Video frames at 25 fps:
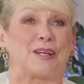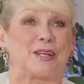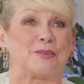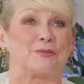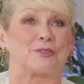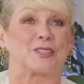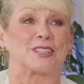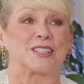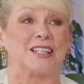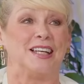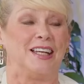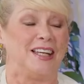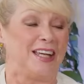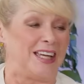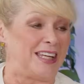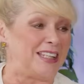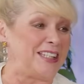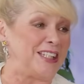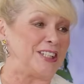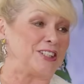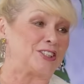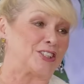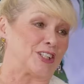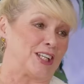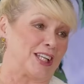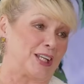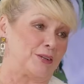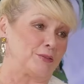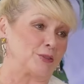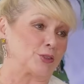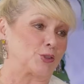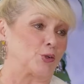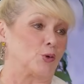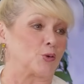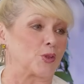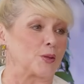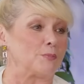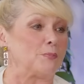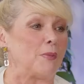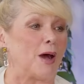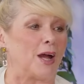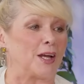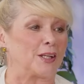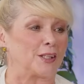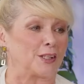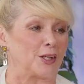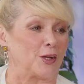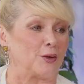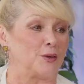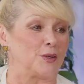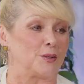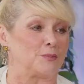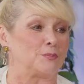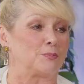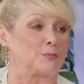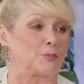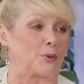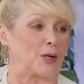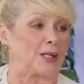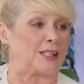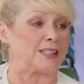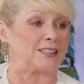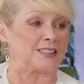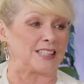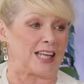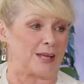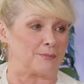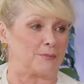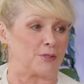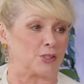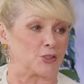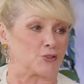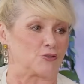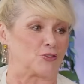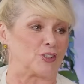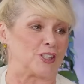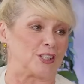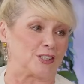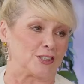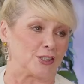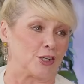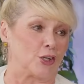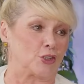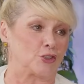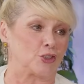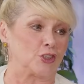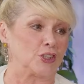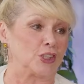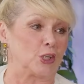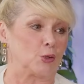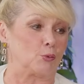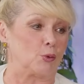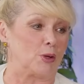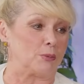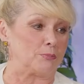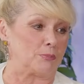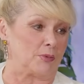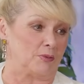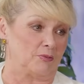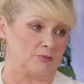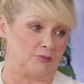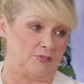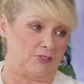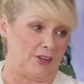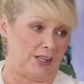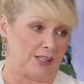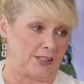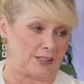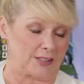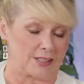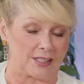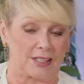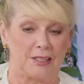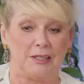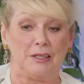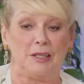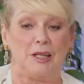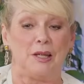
But it was initially it was called the Mike Nolan Brain Damage Research and Equipment Fund.